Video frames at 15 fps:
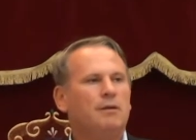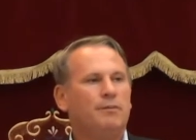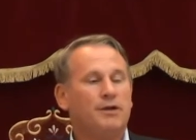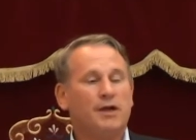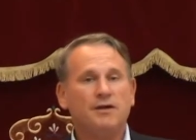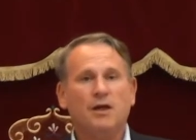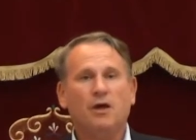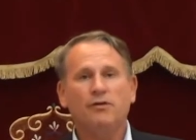But
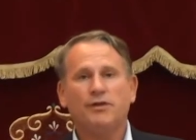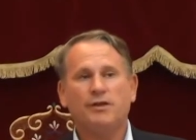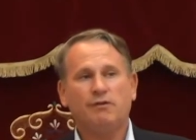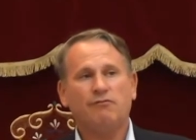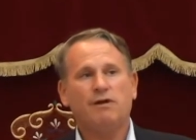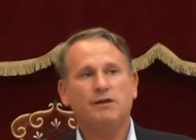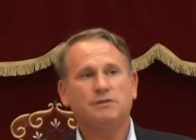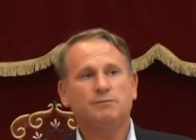I know that
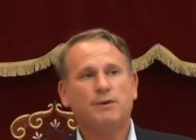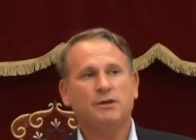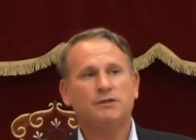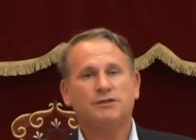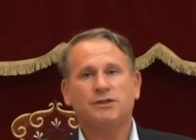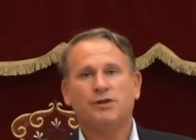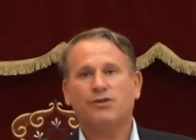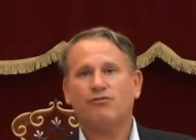it
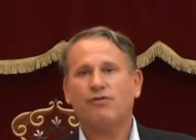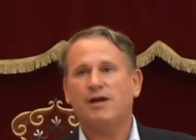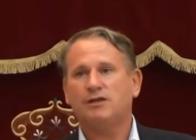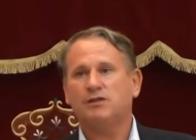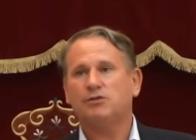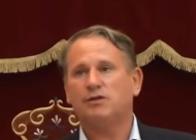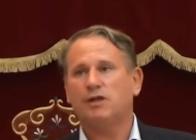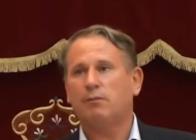poses a
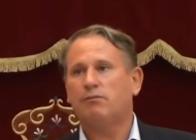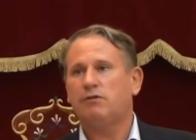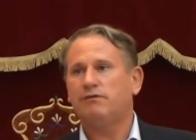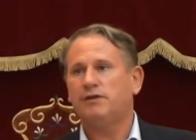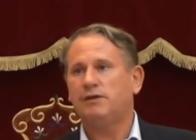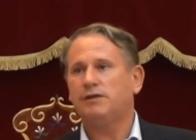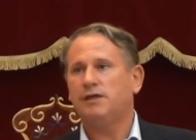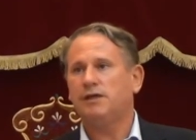threat to a number
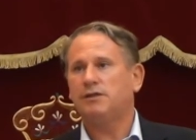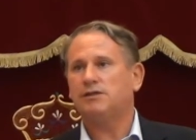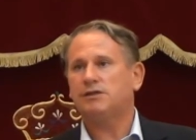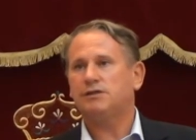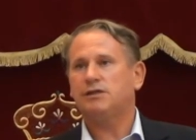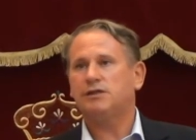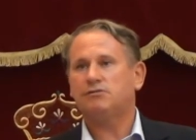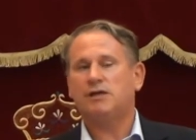of
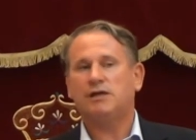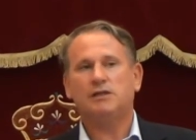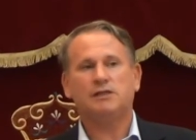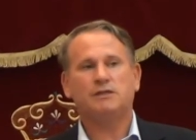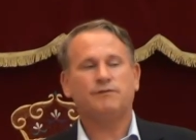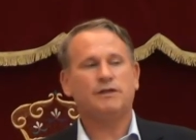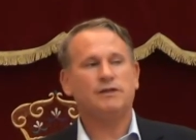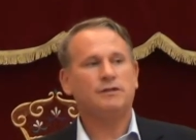innocent Israeli
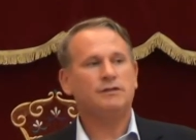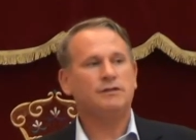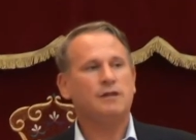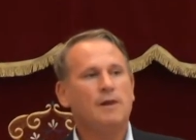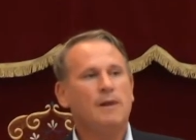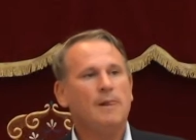civilians.